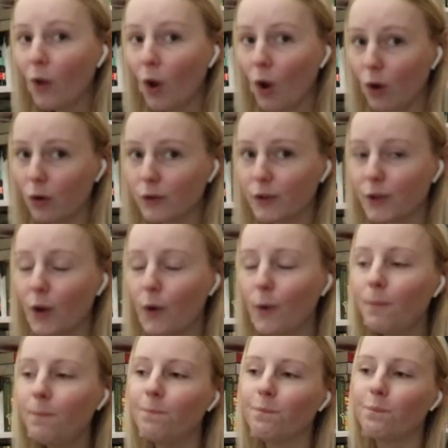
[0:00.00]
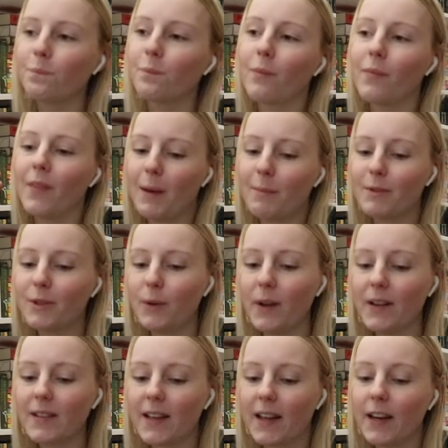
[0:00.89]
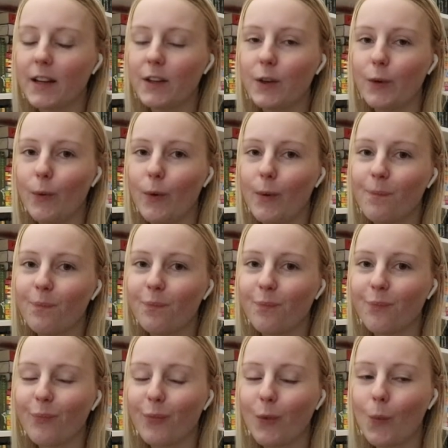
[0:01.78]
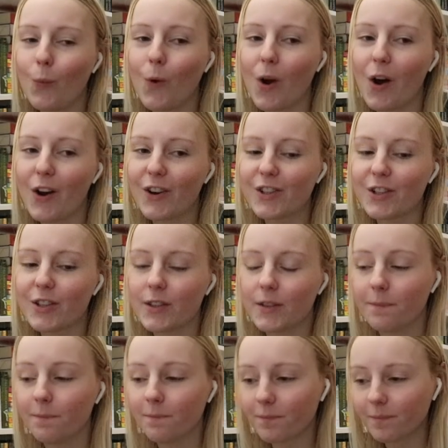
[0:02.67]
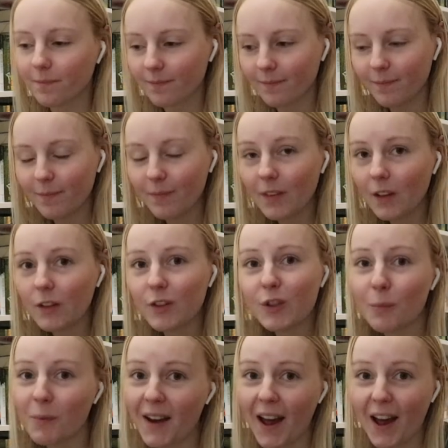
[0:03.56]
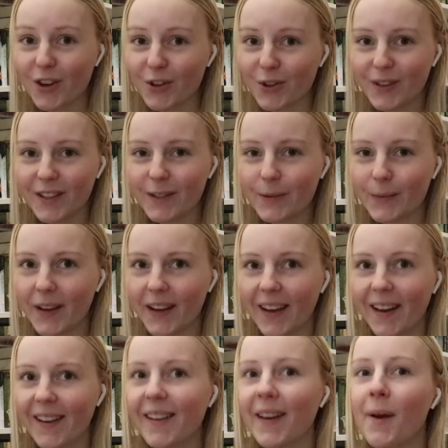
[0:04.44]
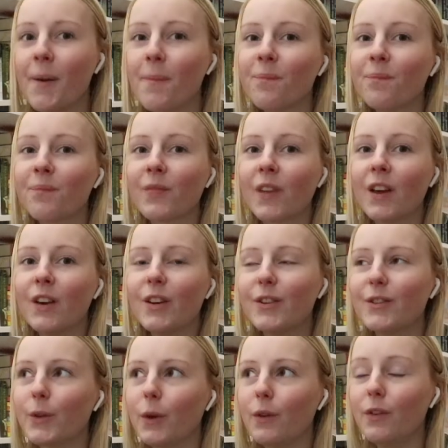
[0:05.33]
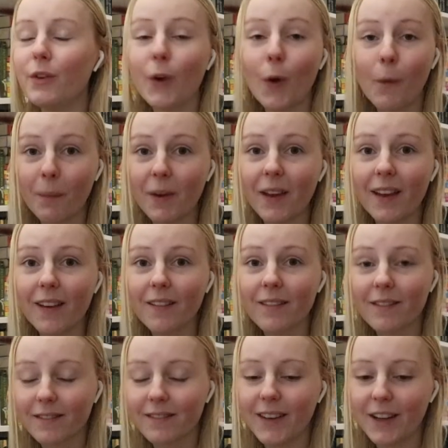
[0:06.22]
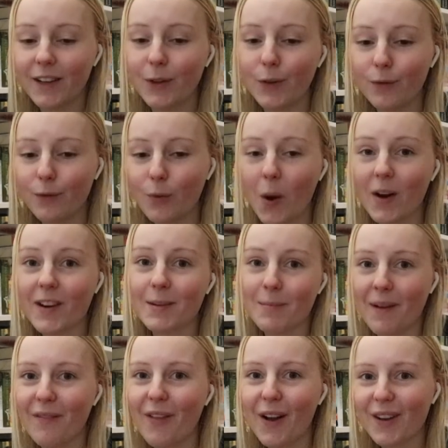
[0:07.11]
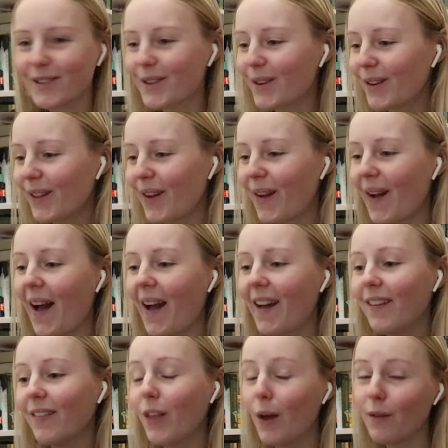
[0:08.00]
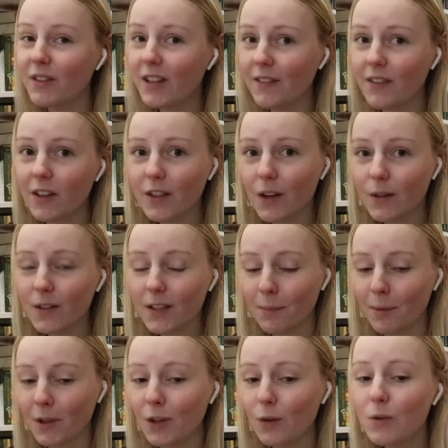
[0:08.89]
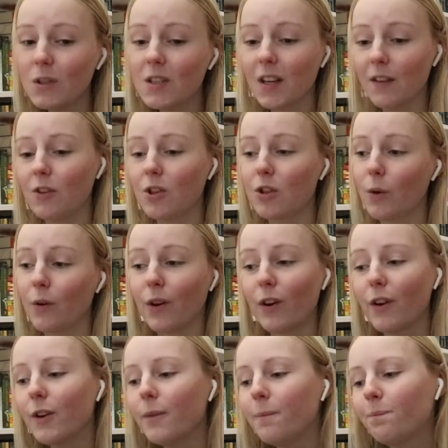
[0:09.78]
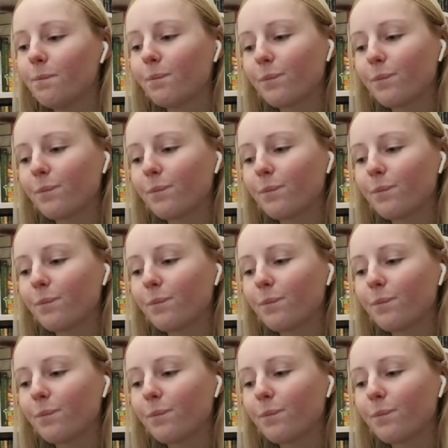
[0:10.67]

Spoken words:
Also, I'm so excited to watch Supernatural this weekend. So if you know me and you've watched my vlogs earlier, I love TV shows. I'm a huge TV show nerd.